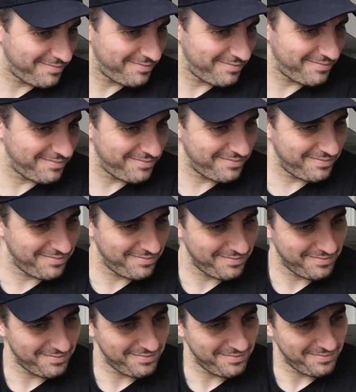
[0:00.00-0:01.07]

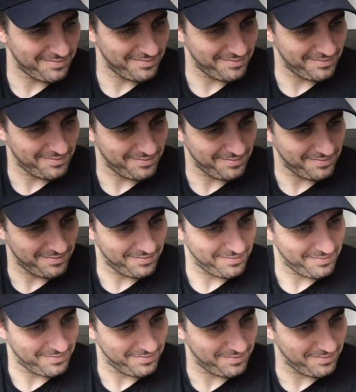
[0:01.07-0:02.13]

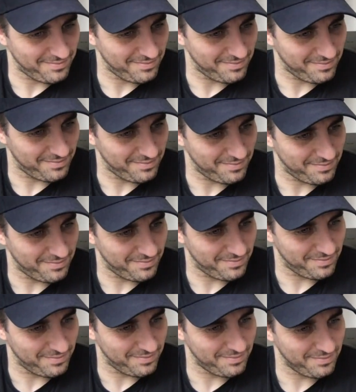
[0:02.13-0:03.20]

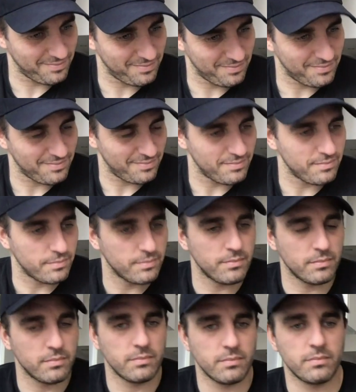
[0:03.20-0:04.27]

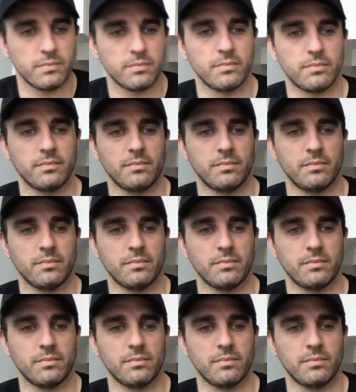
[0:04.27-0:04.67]
This person isn't speaking.